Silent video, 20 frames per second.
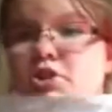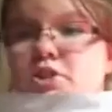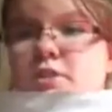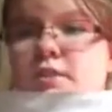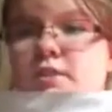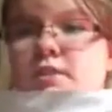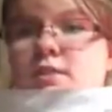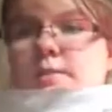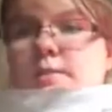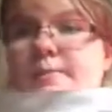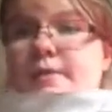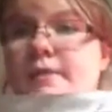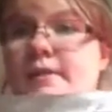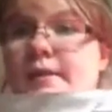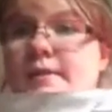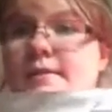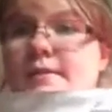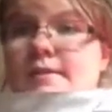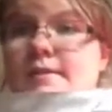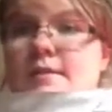sheet, something
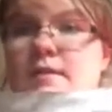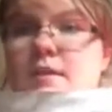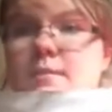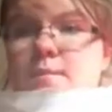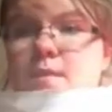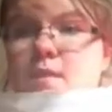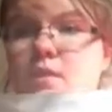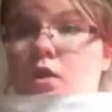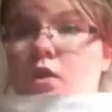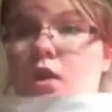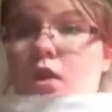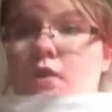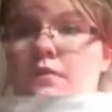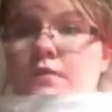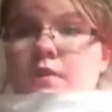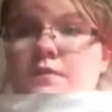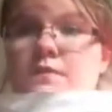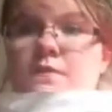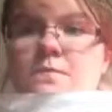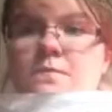that's easy to peel off,
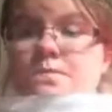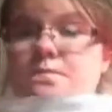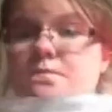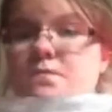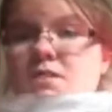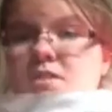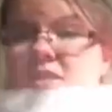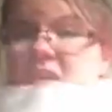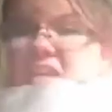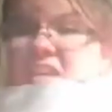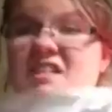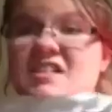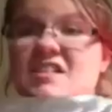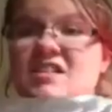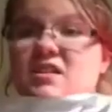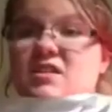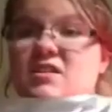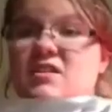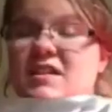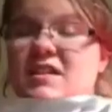and if it
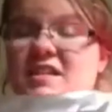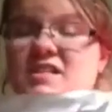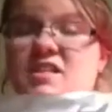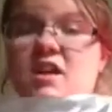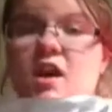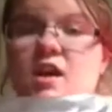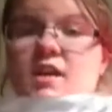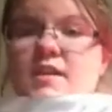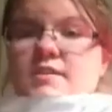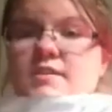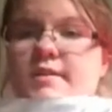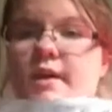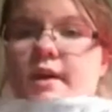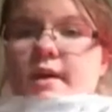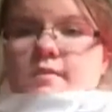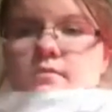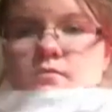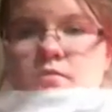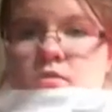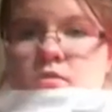sticks on, it's
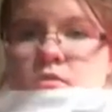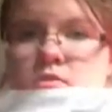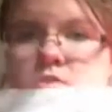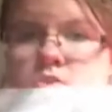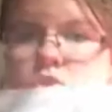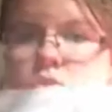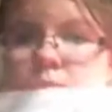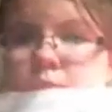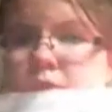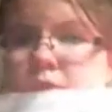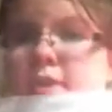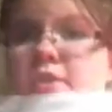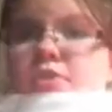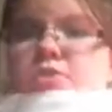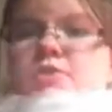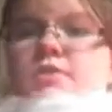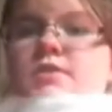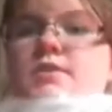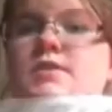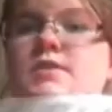not super
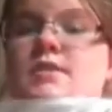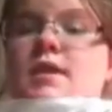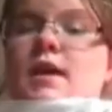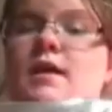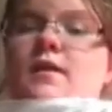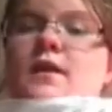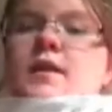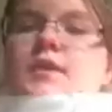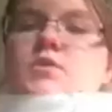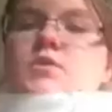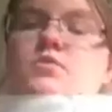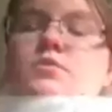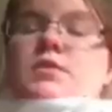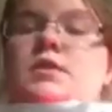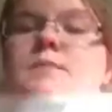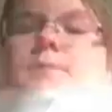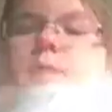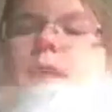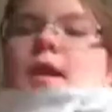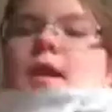dangerous. It's not like you
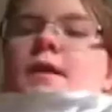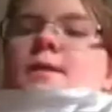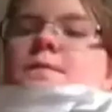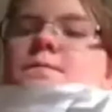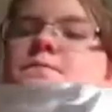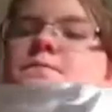need it back.